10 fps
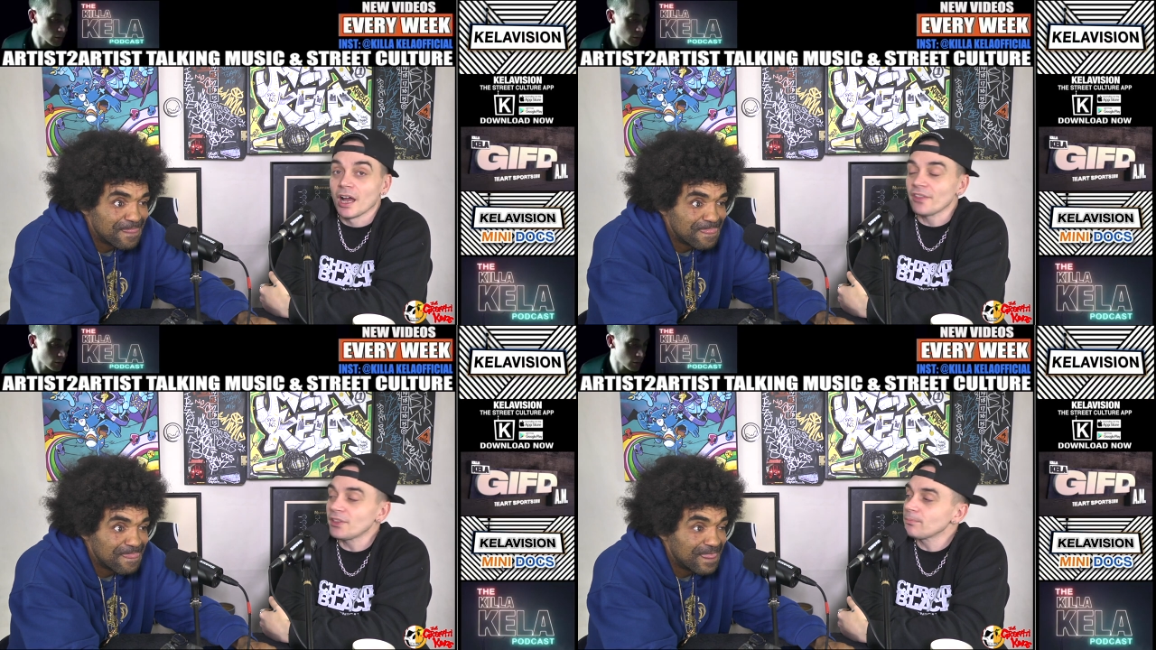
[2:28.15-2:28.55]

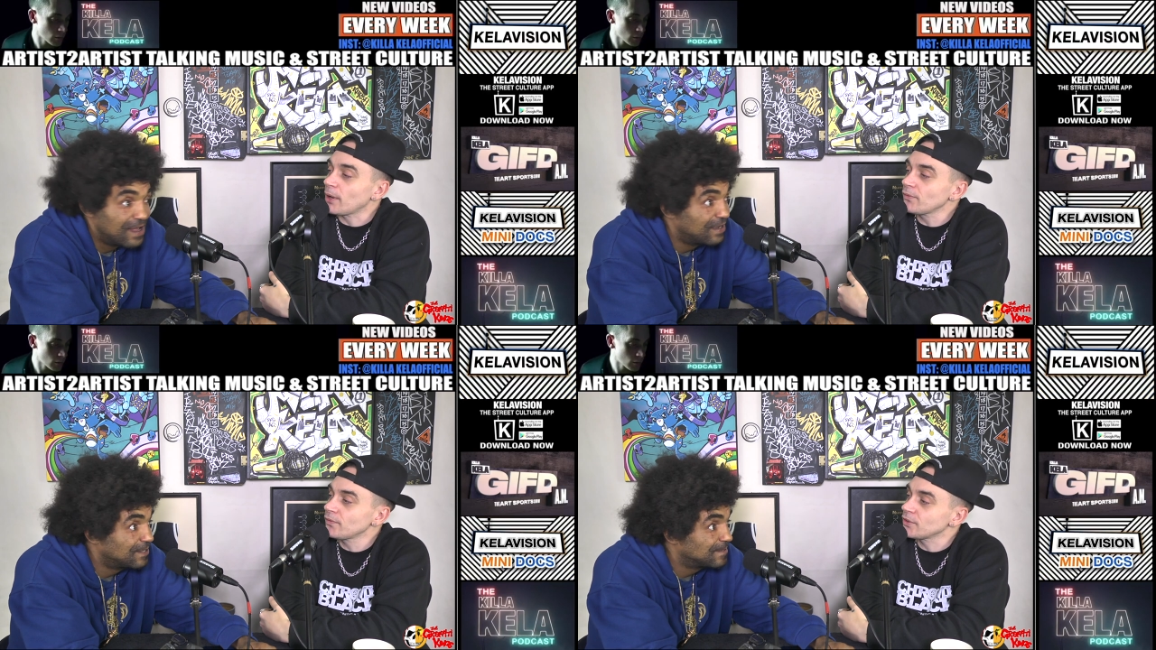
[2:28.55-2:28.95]
Speaker 1: I think
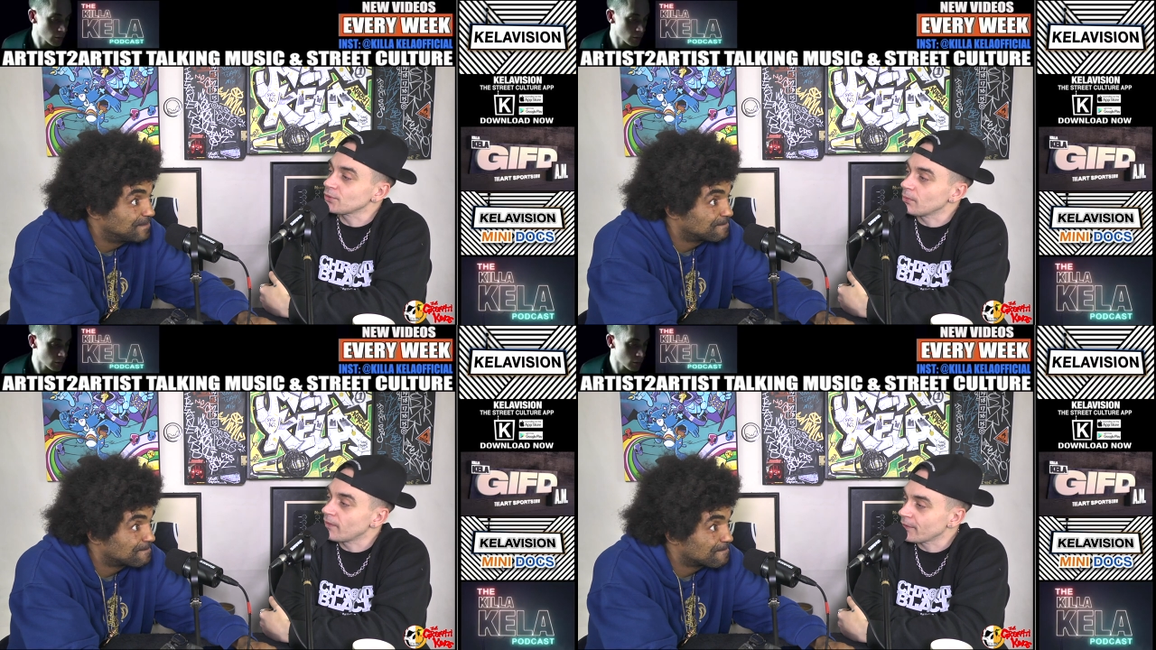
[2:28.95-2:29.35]
both of
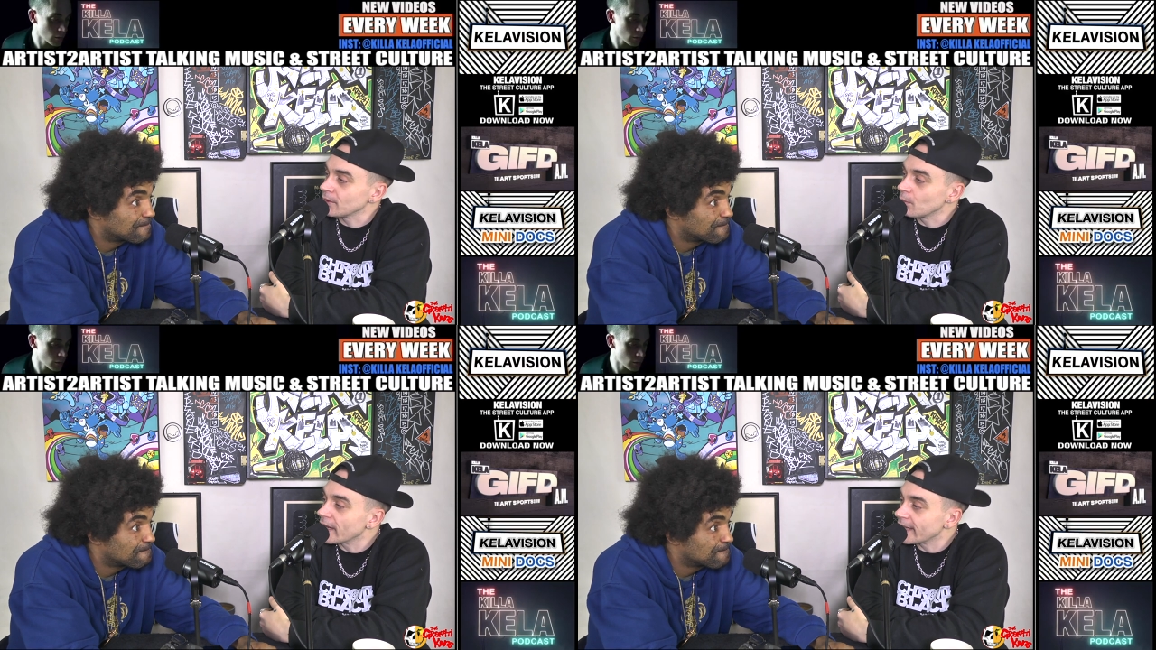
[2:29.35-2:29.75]
us were
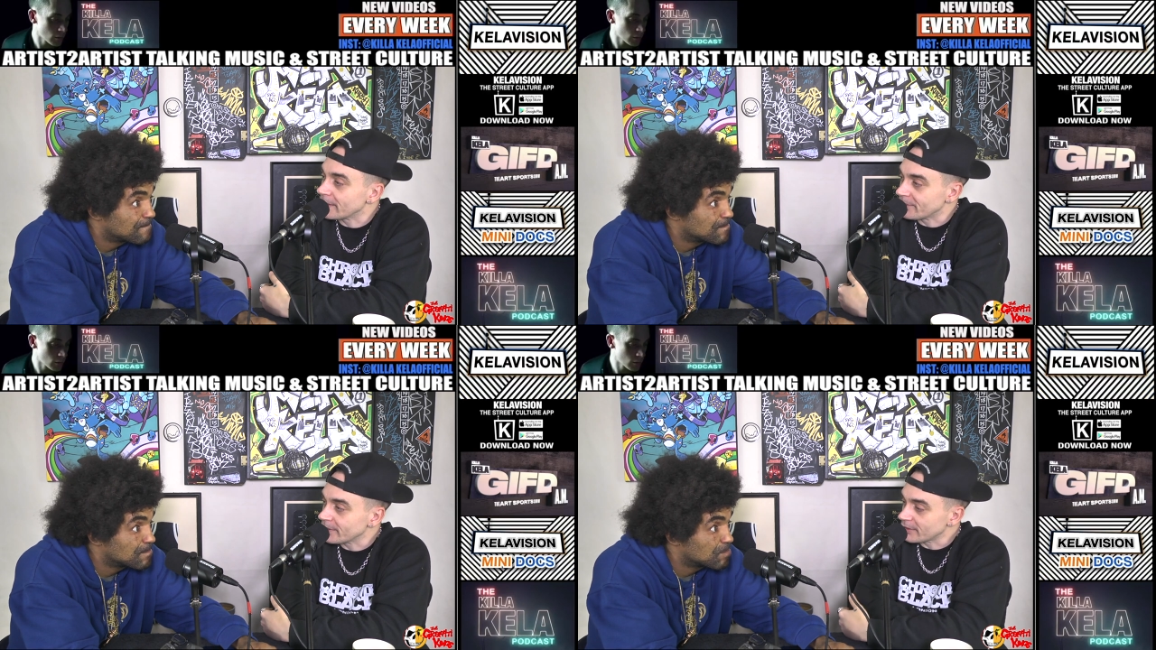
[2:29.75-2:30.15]
very
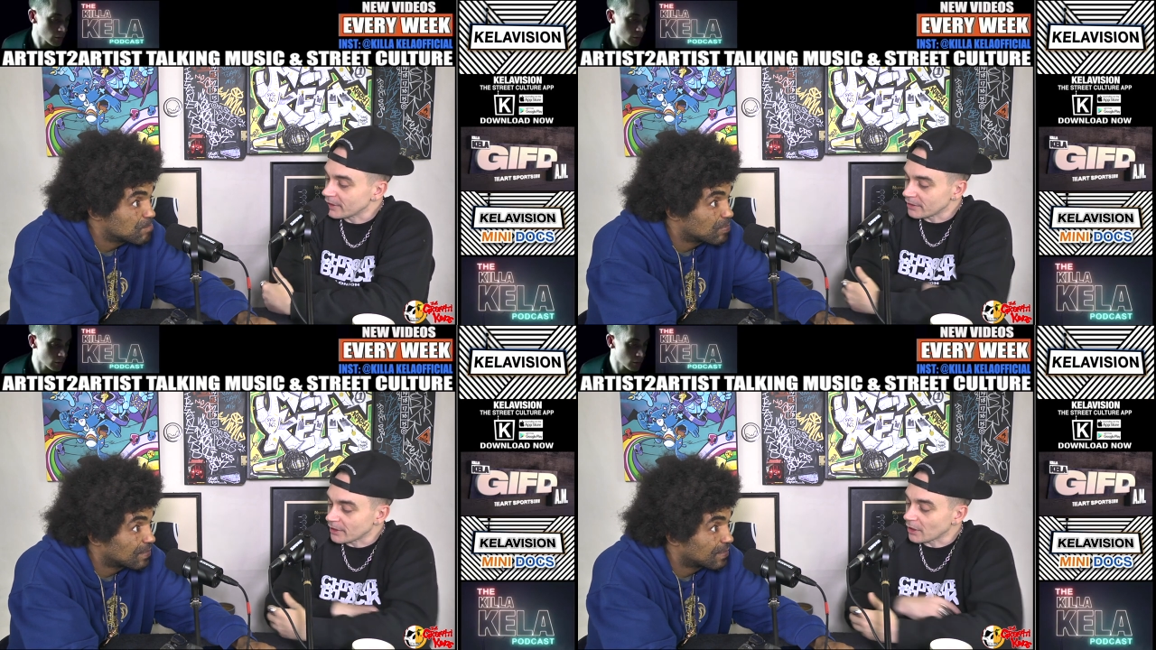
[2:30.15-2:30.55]
aware that,
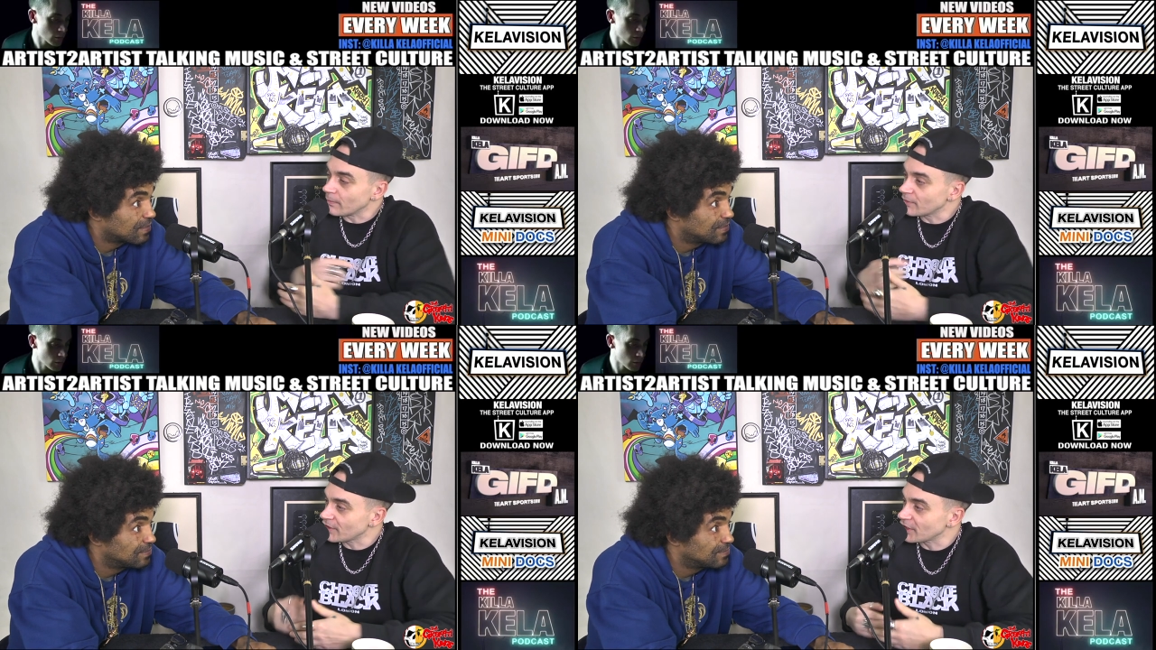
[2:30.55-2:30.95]
that the
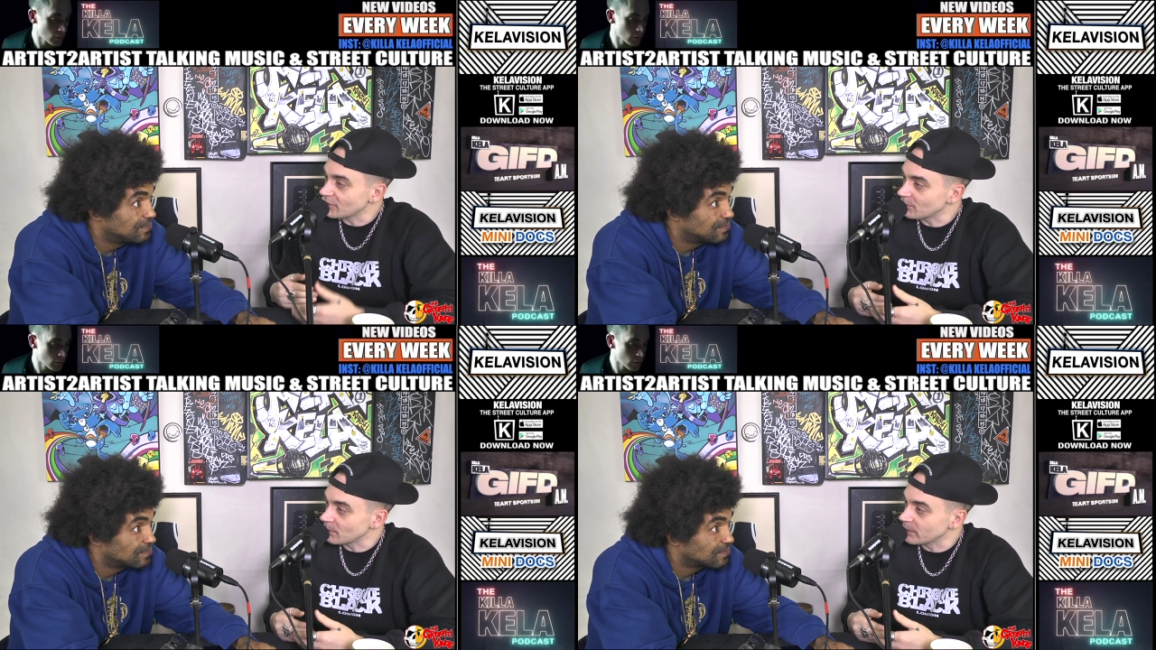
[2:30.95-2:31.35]

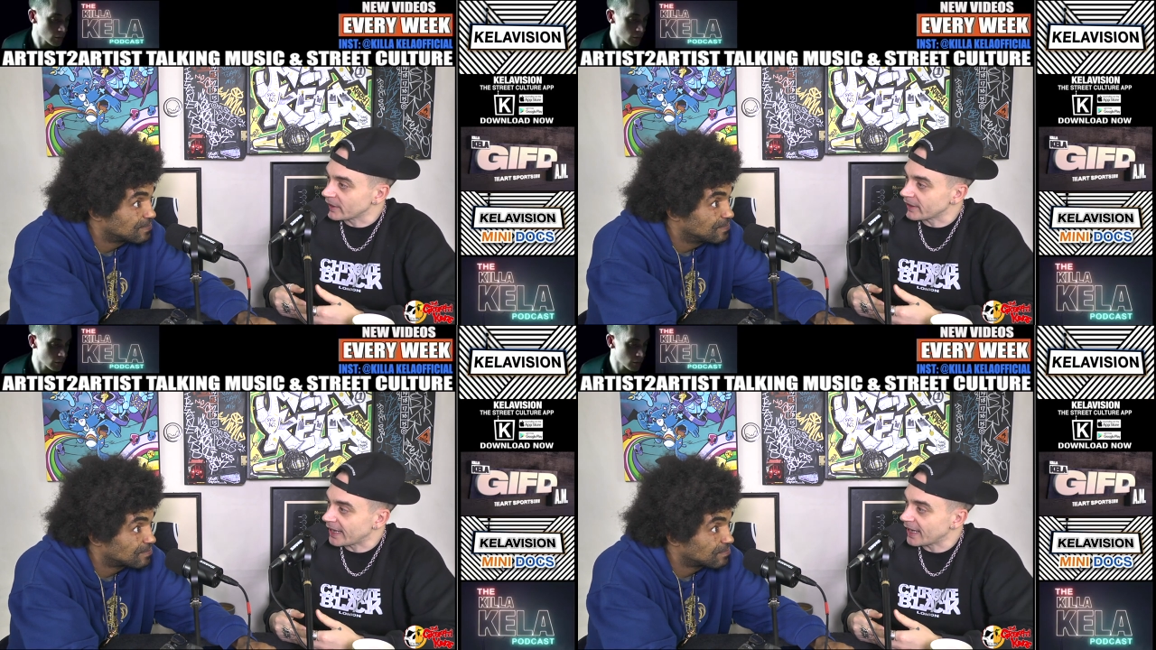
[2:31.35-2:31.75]
conversations we were going to